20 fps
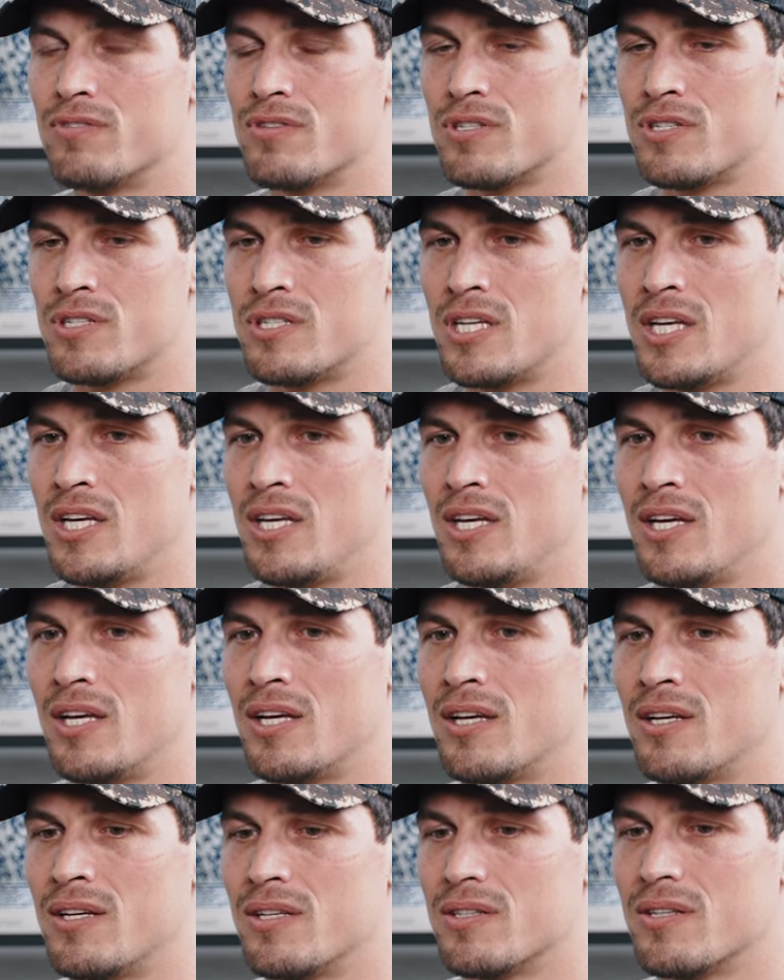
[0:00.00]

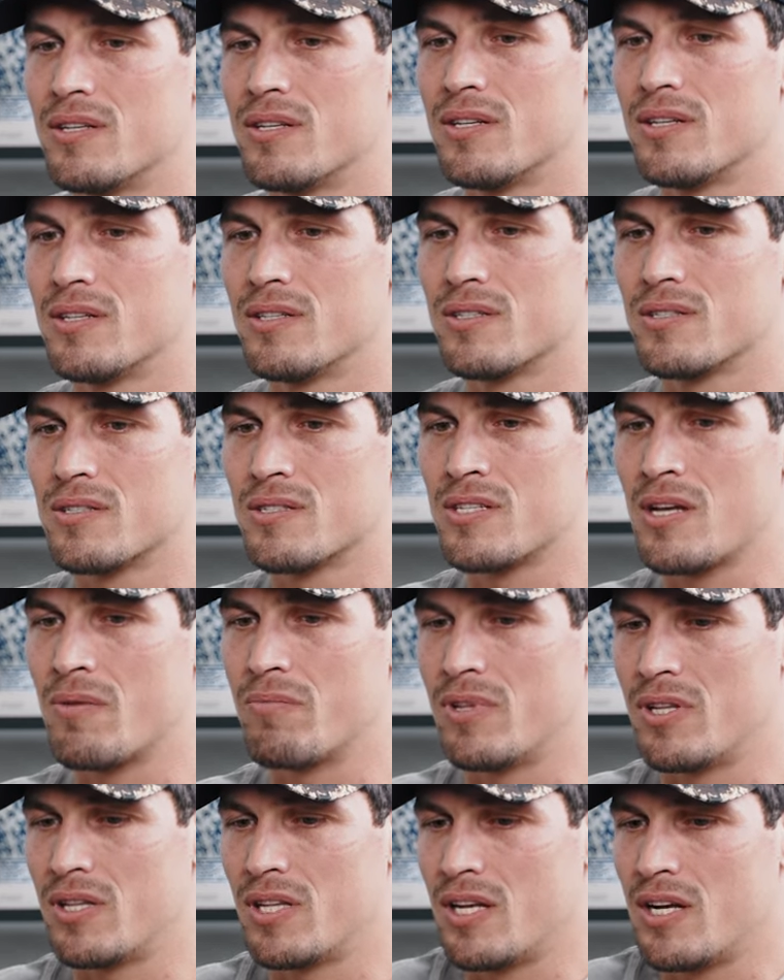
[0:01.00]
seeing
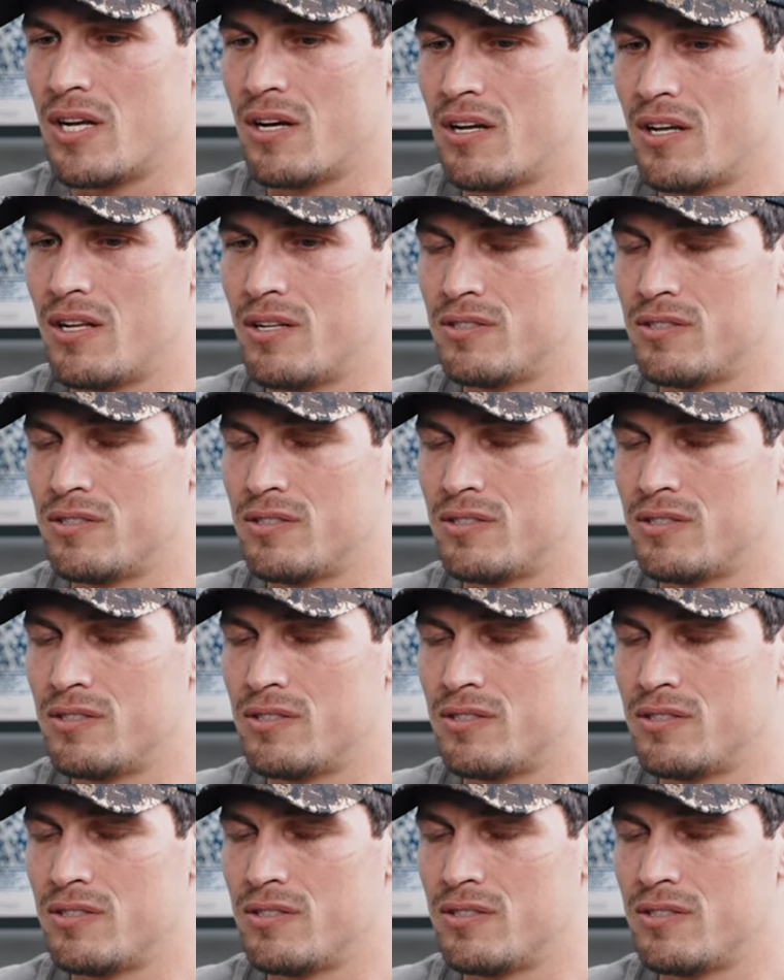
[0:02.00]
something that I,